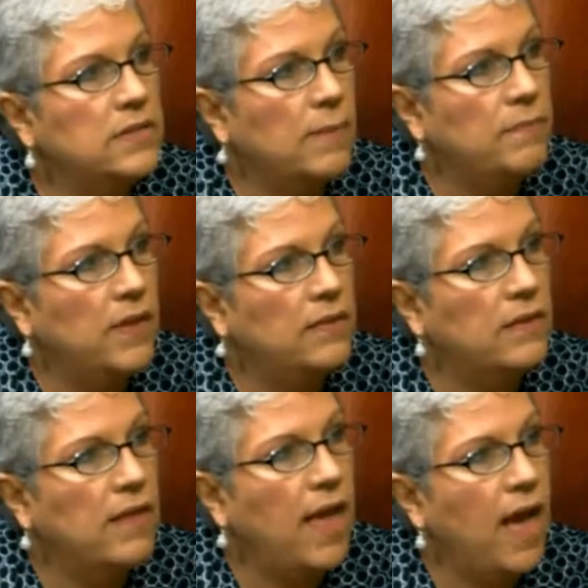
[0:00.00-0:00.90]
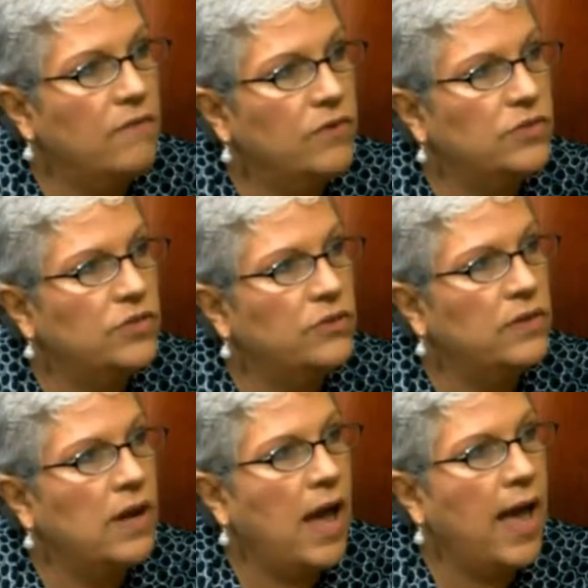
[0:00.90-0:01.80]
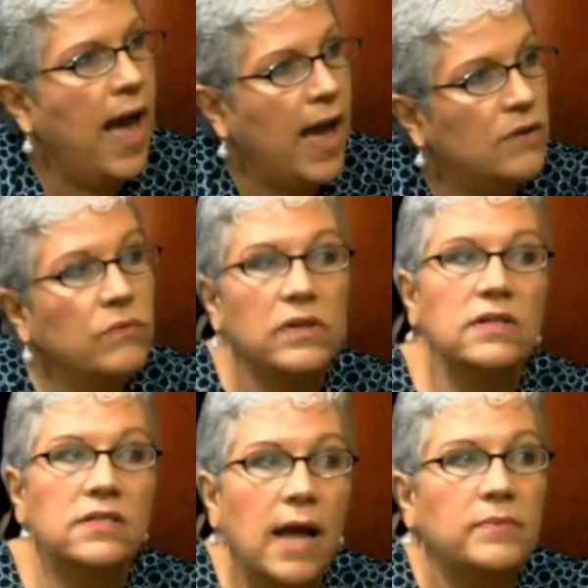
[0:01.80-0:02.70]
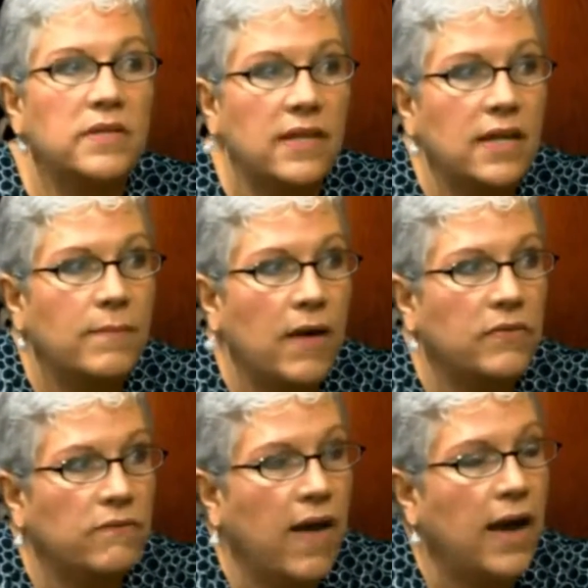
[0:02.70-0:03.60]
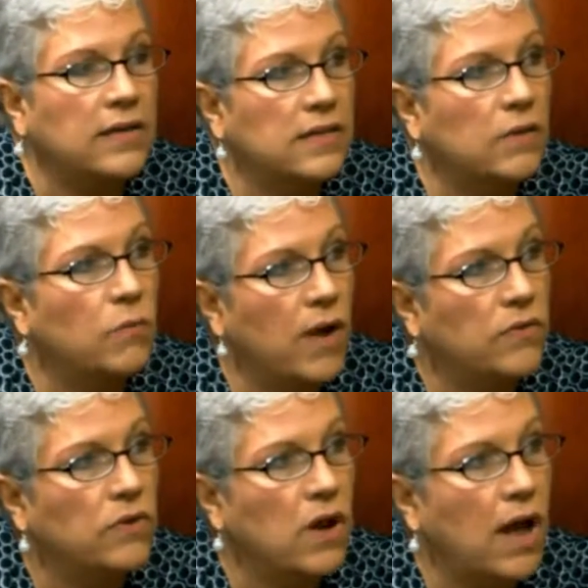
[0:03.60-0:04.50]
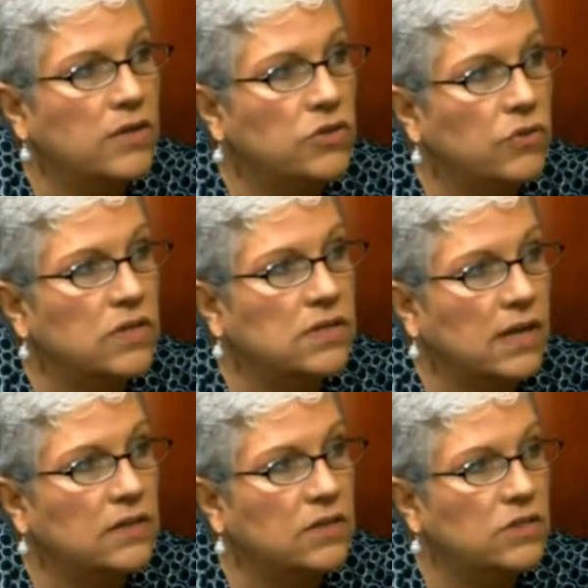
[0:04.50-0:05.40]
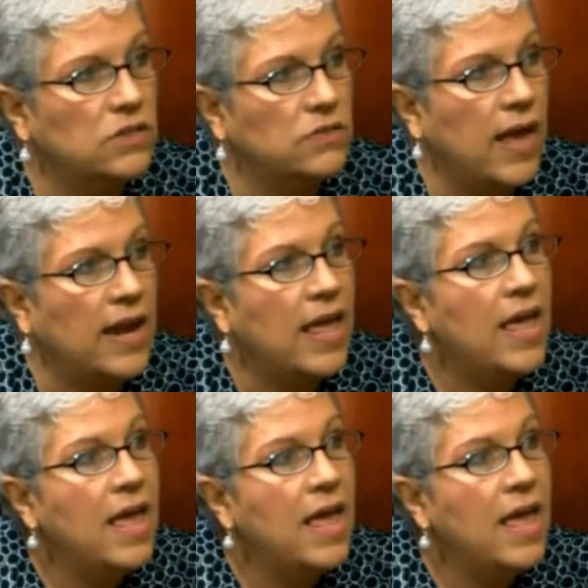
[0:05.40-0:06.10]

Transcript: something that they ever do. And I hadn't really stopped to think about the fact that whether or not your son could do that.